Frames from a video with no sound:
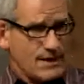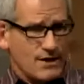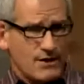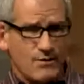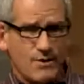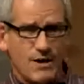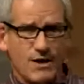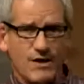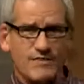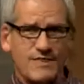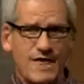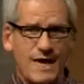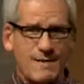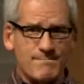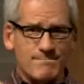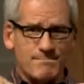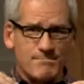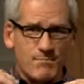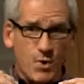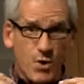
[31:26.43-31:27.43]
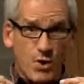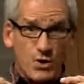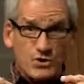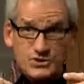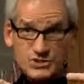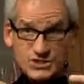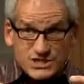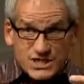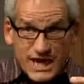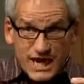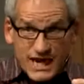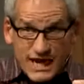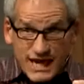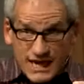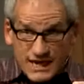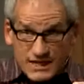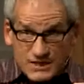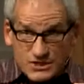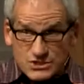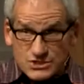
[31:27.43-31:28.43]
Well, that moral
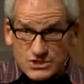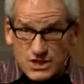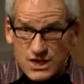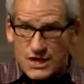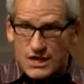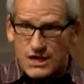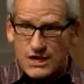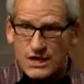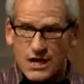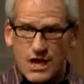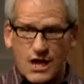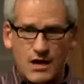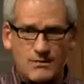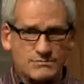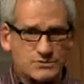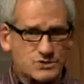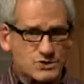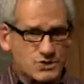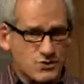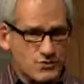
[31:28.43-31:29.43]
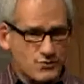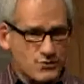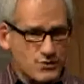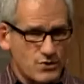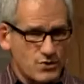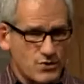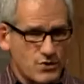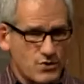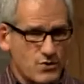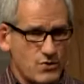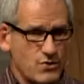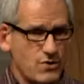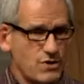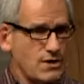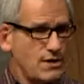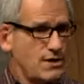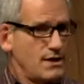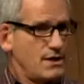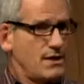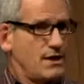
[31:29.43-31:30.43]
change comes through
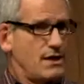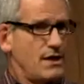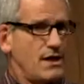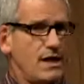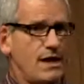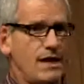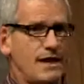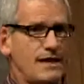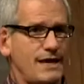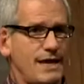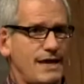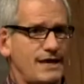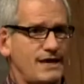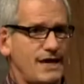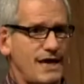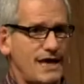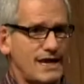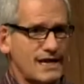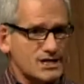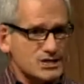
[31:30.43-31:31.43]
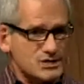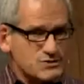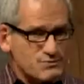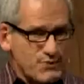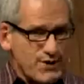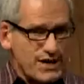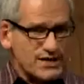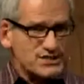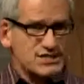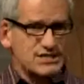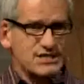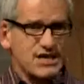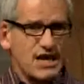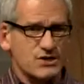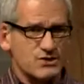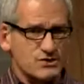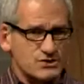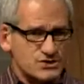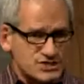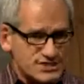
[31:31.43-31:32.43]
an, an, an, expression,
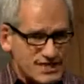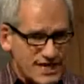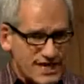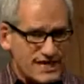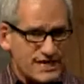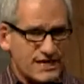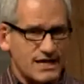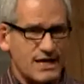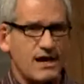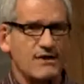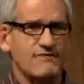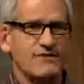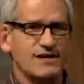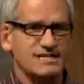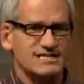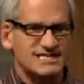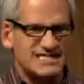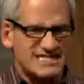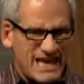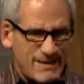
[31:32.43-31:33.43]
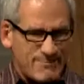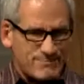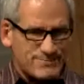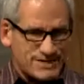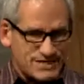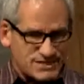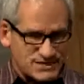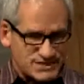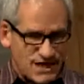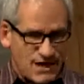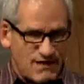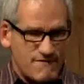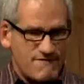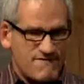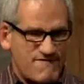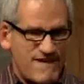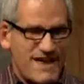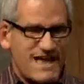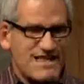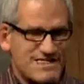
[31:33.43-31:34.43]
understanding of, acceptance of
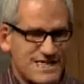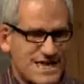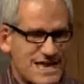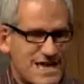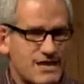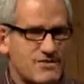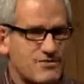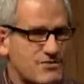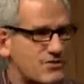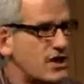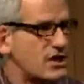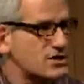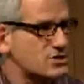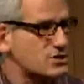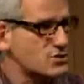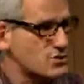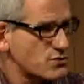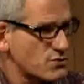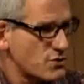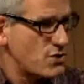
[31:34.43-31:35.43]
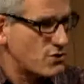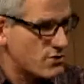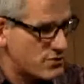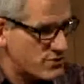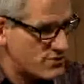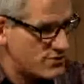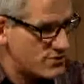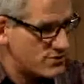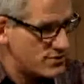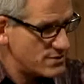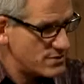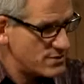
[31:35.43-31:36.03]
faith in the truth,